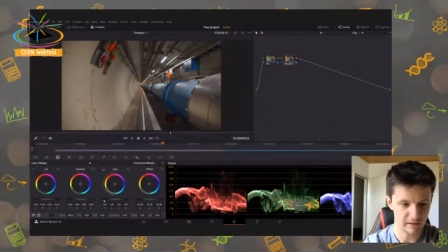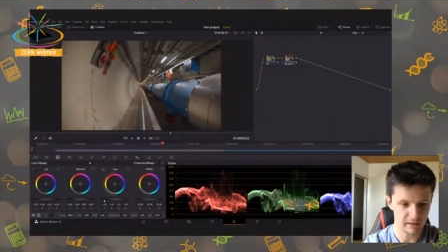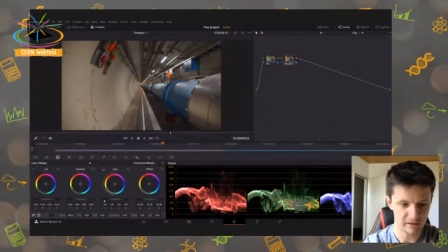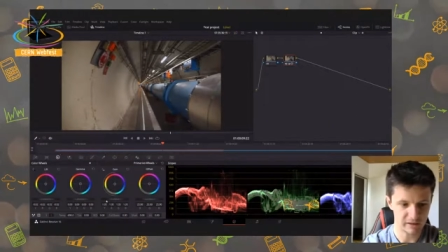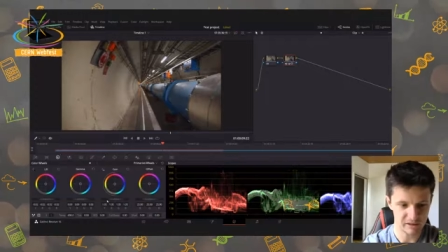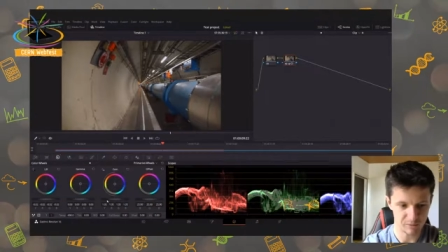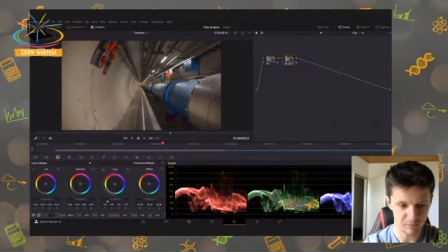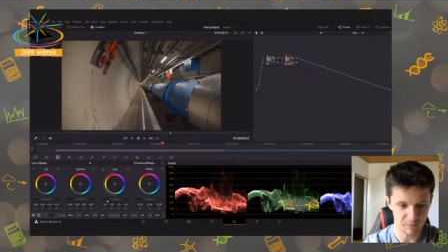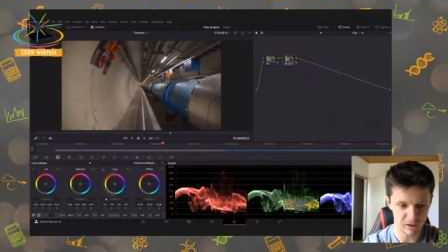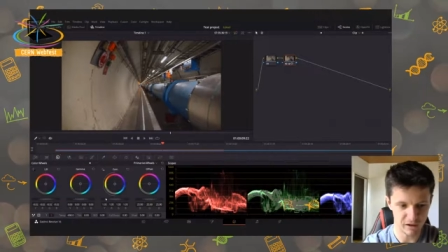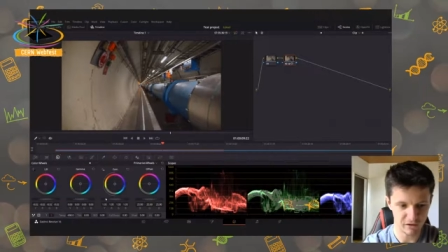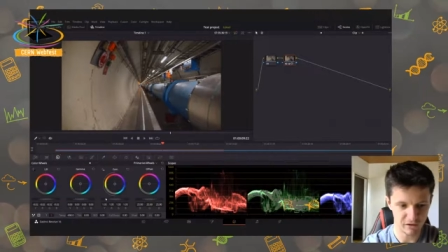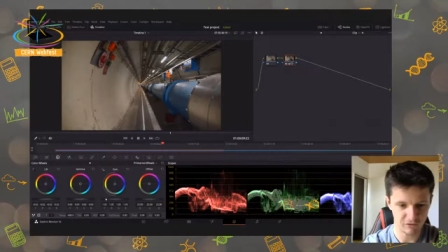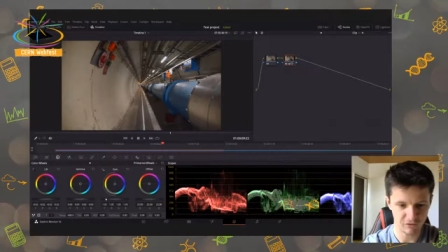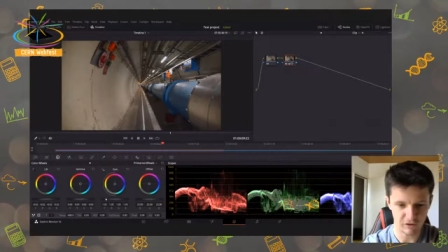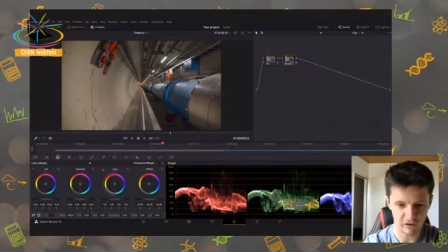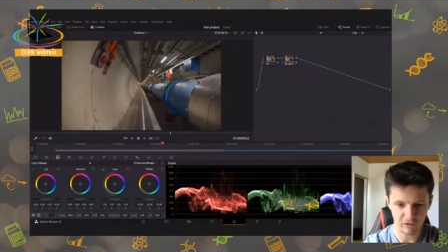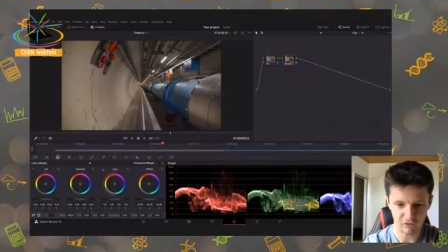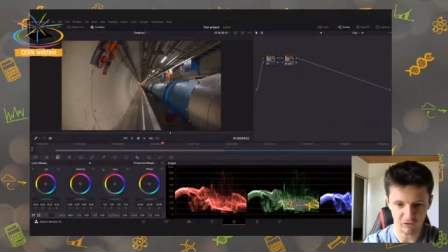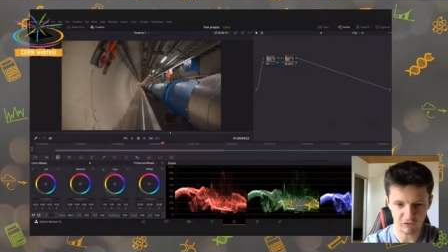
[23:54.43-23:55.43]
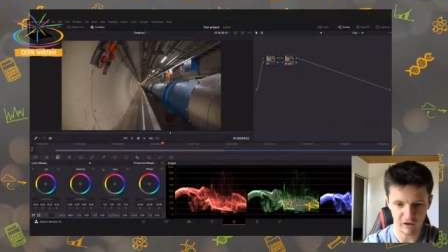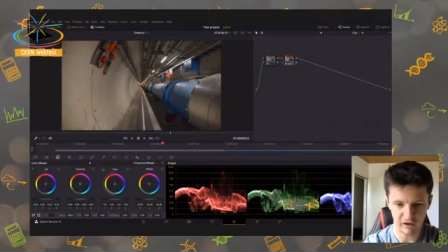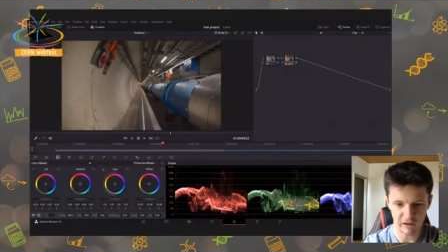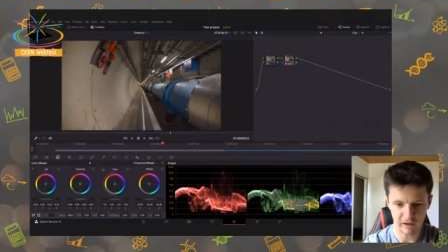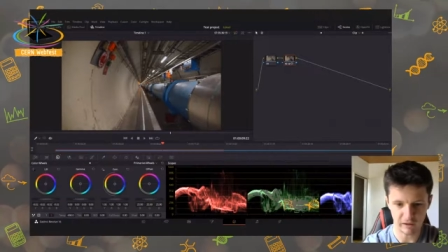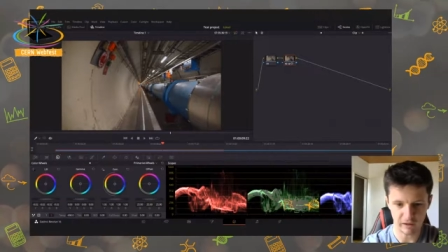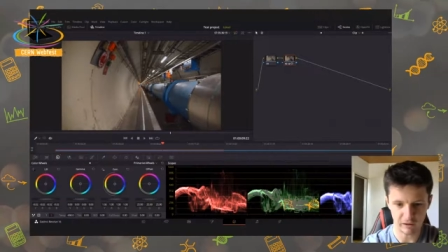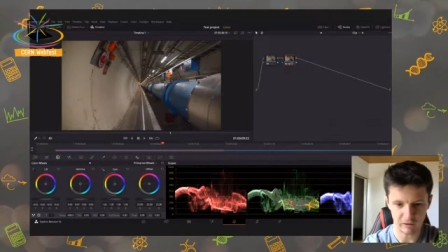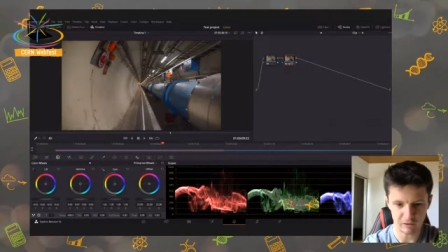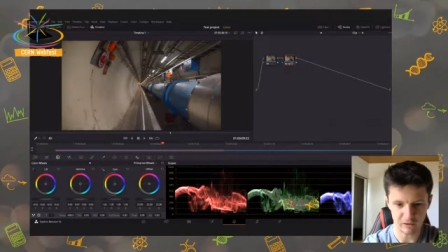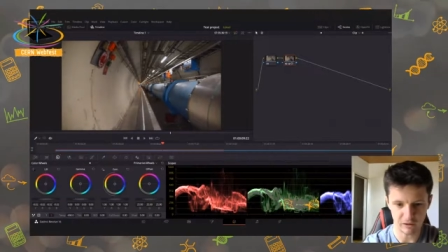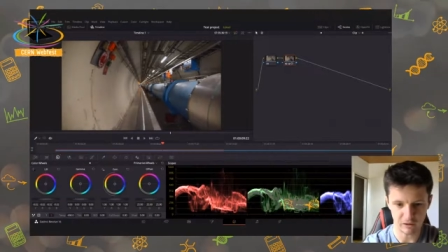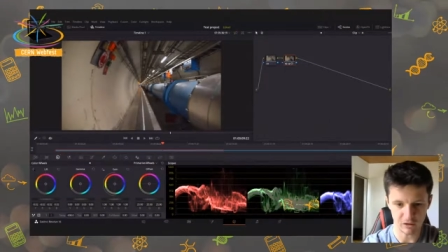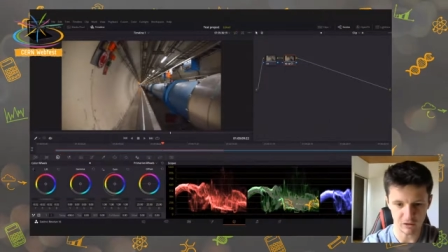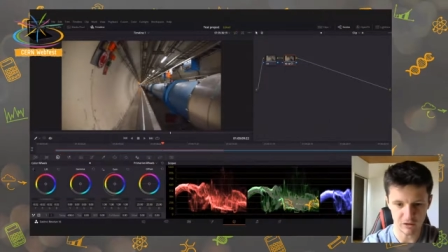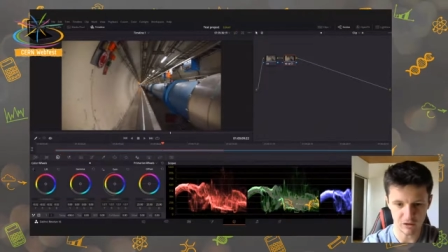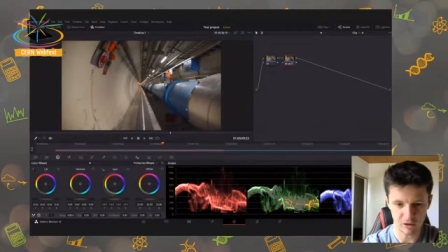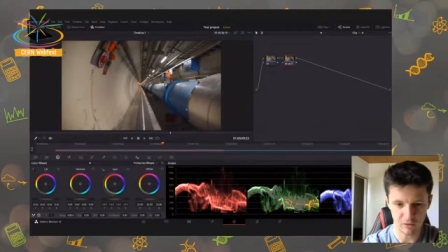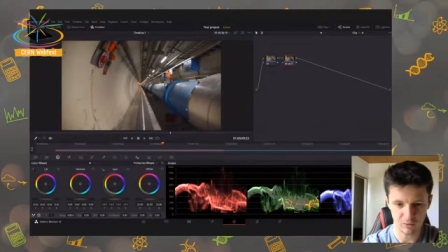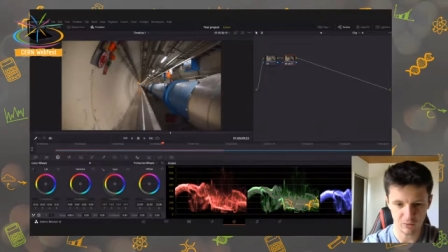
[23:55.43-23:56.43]
least above and fairly close to the
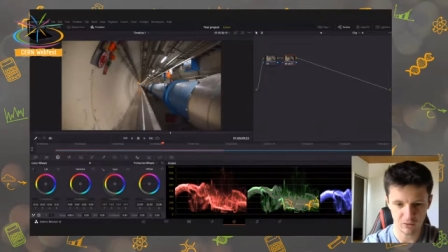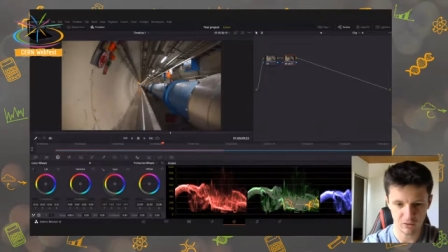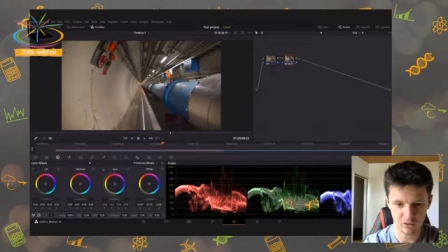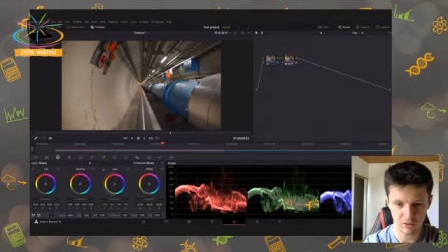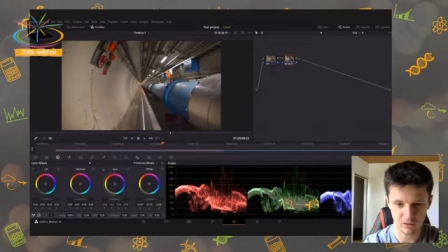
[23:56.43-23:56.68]
top